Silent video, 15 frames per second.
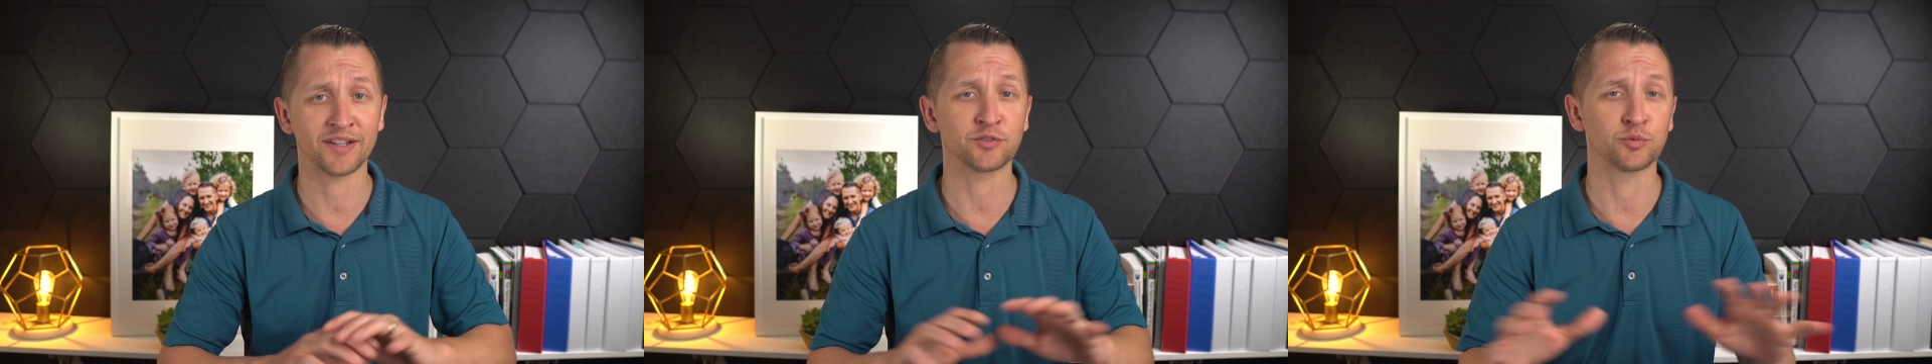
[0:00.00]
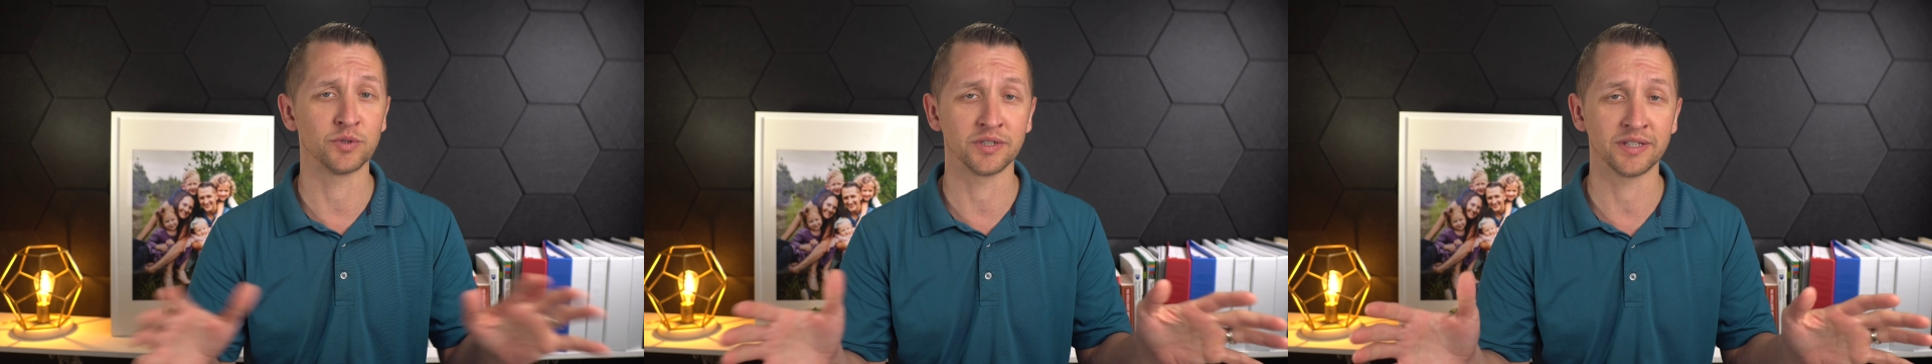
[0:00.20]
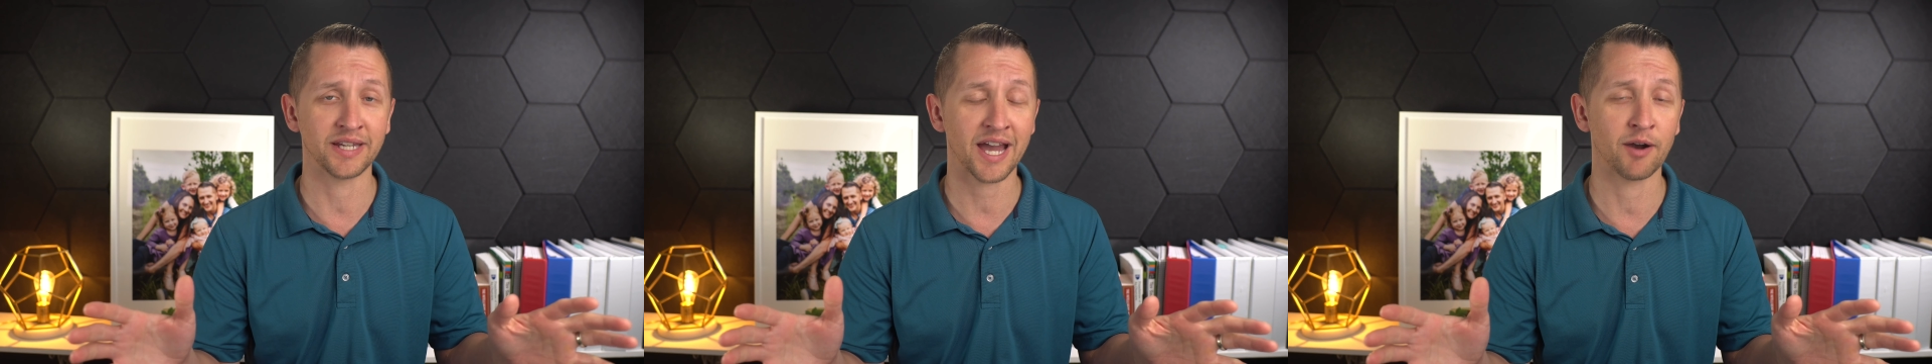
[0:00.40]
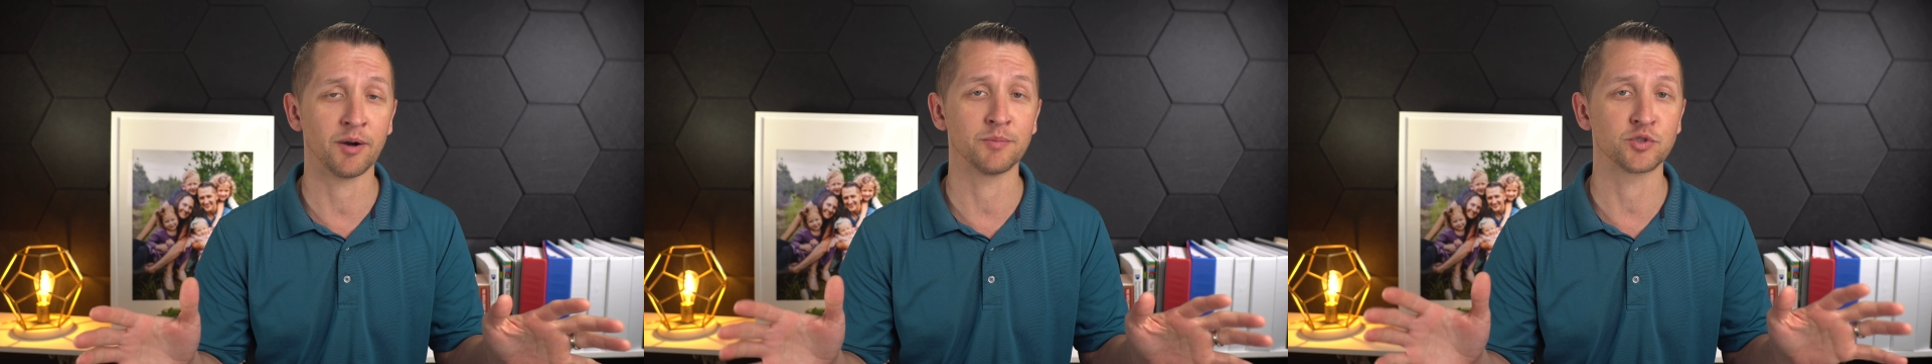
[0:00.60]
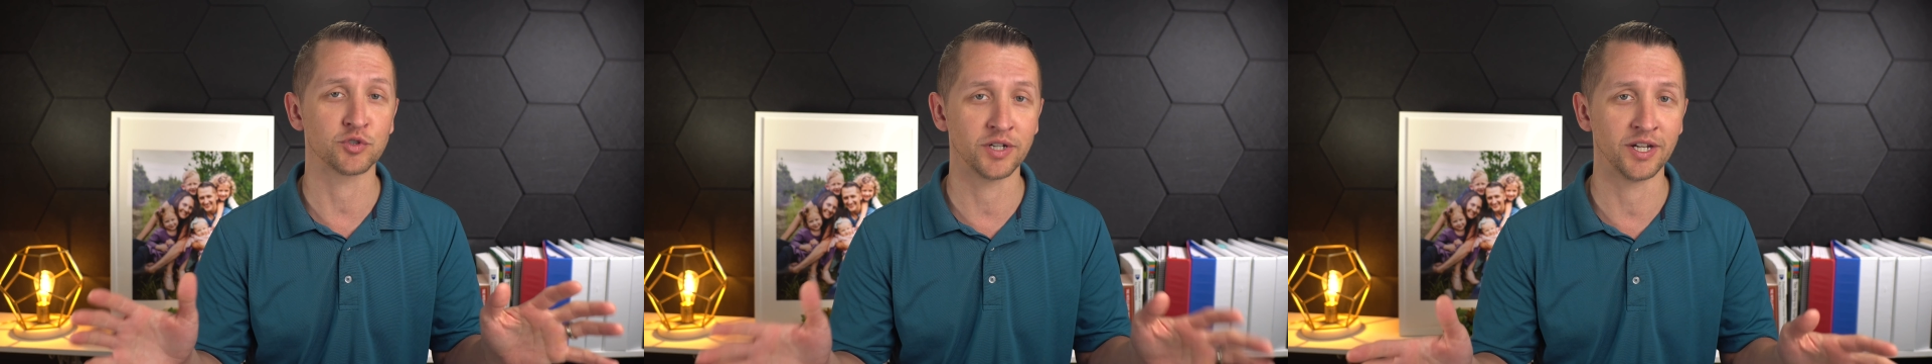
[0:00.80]
that's really how
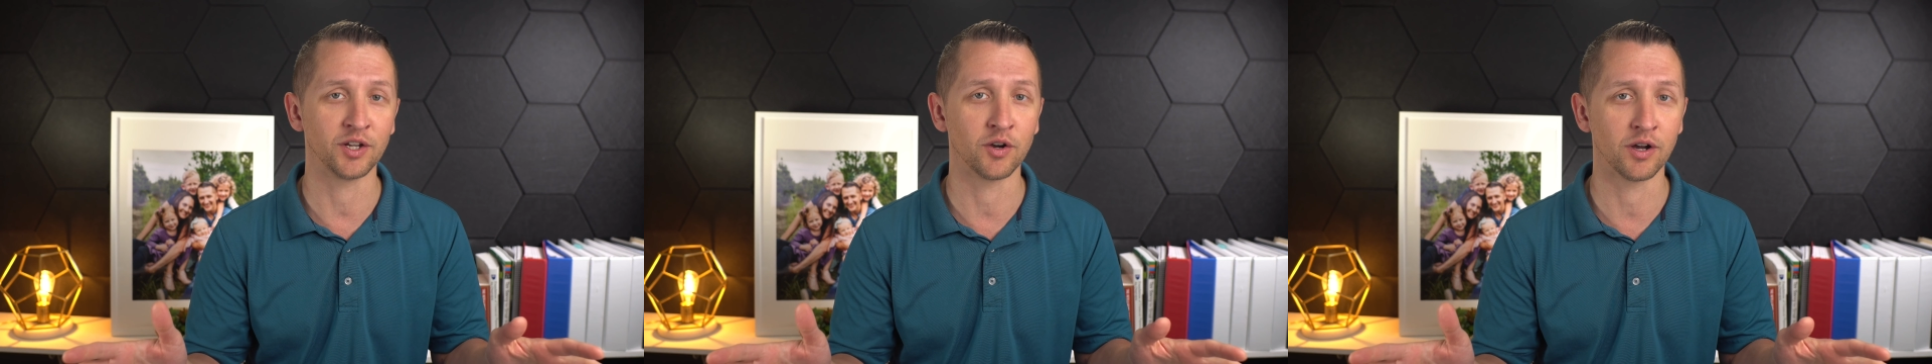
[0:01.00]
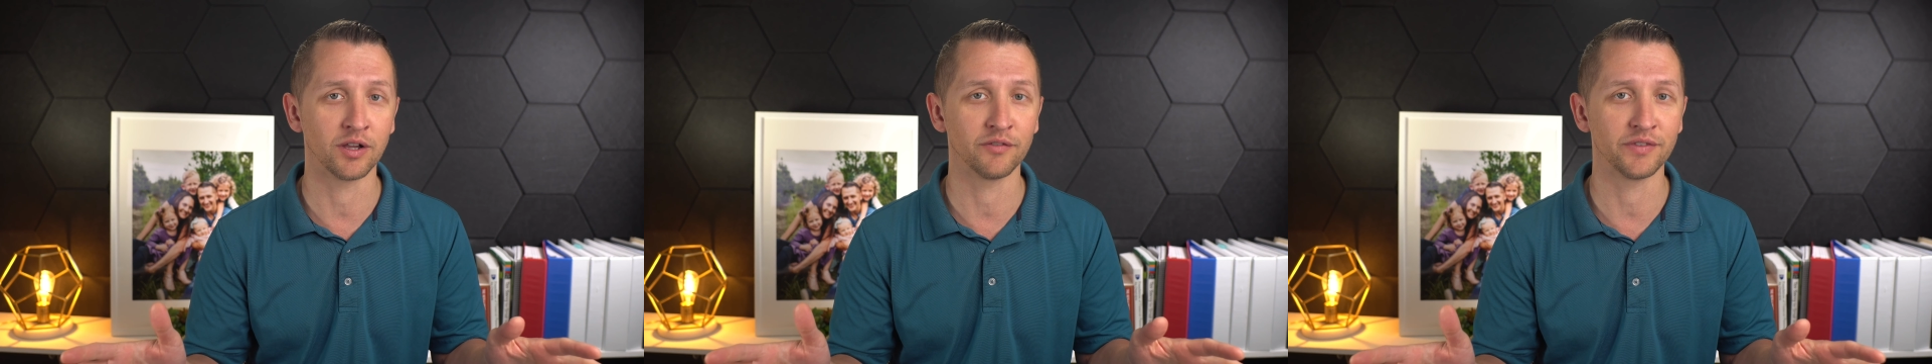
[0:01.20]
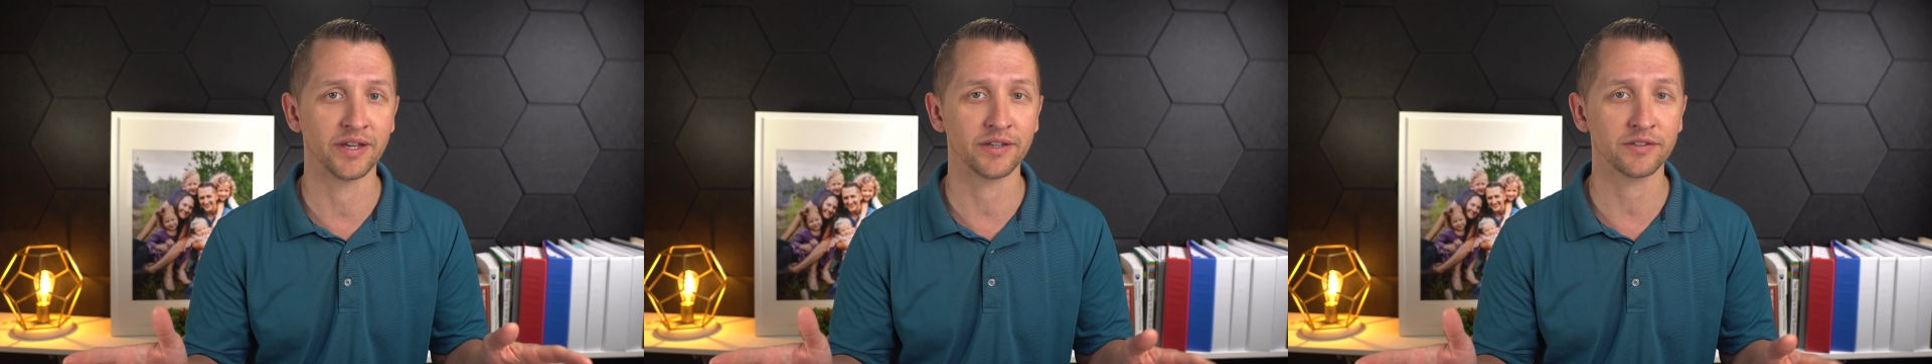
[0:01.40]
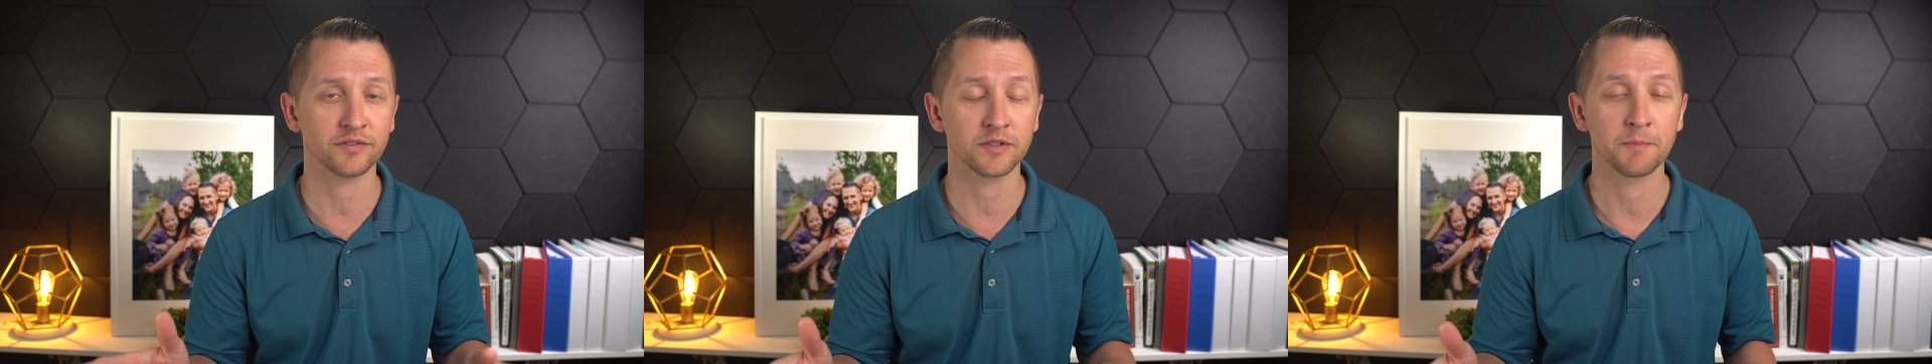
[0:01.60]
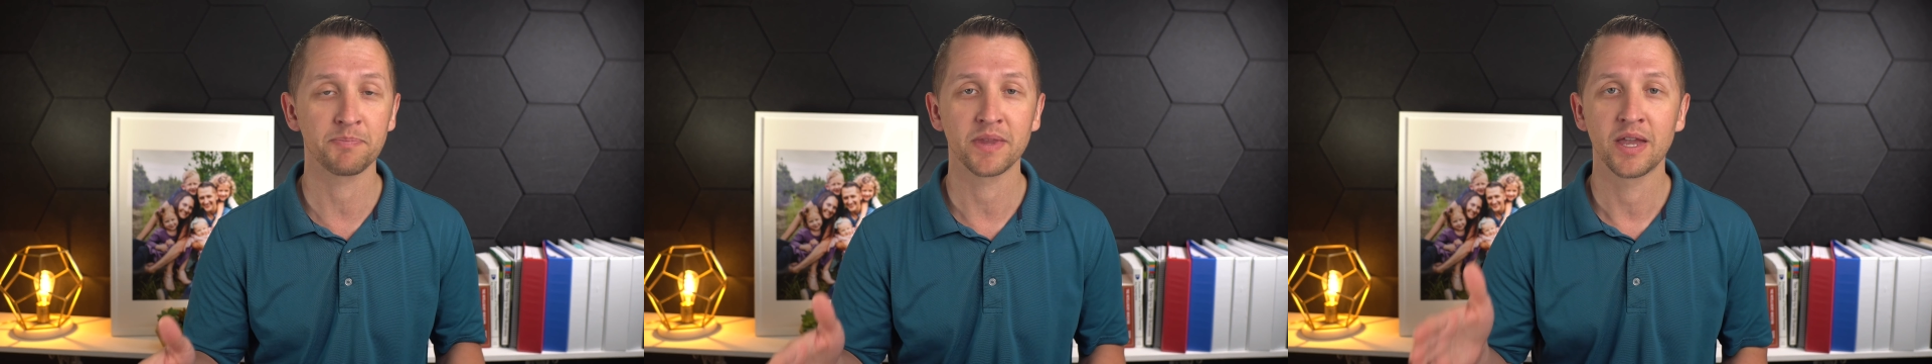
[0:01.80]
I'm treating all of
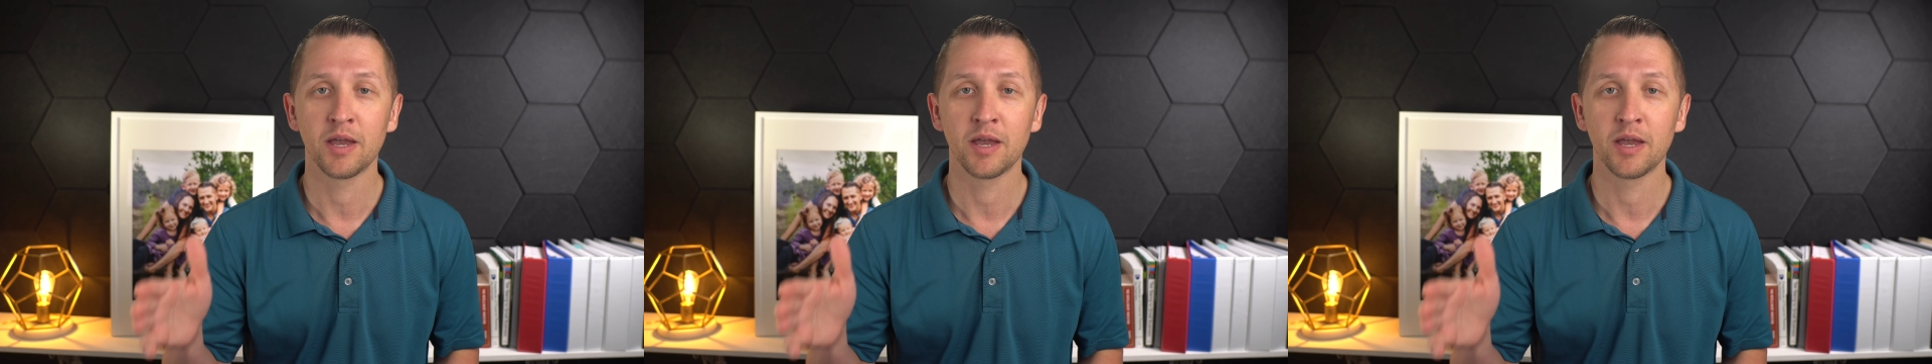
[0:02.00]
this.